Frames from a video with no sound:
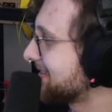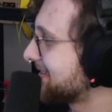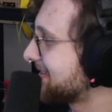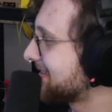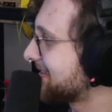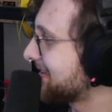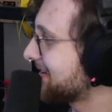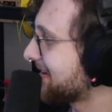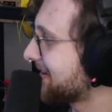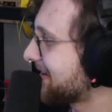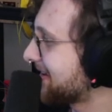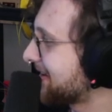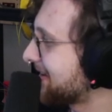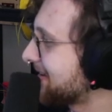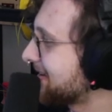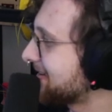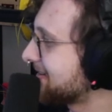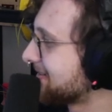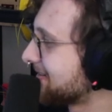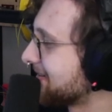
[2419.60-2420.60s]
Yeah, I
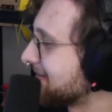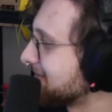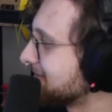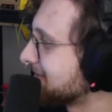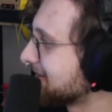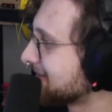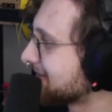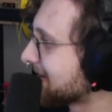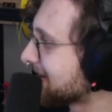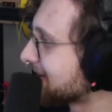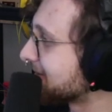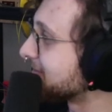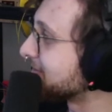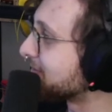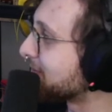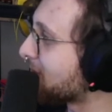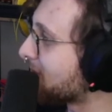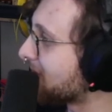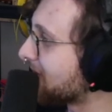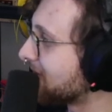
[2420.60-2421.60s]
don't know. He's not that good of
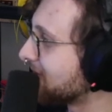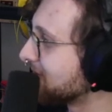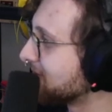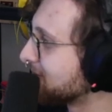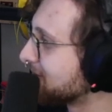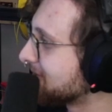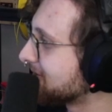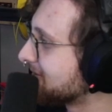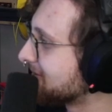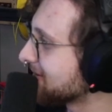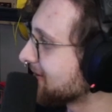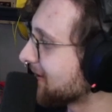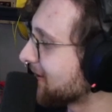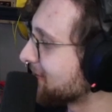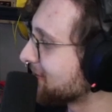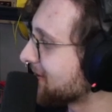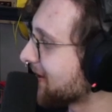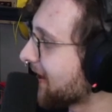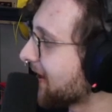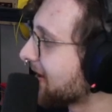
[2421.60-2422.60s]
a mod, but he's like
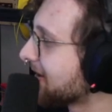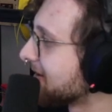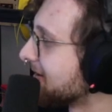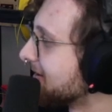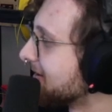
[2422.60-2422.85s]
okay.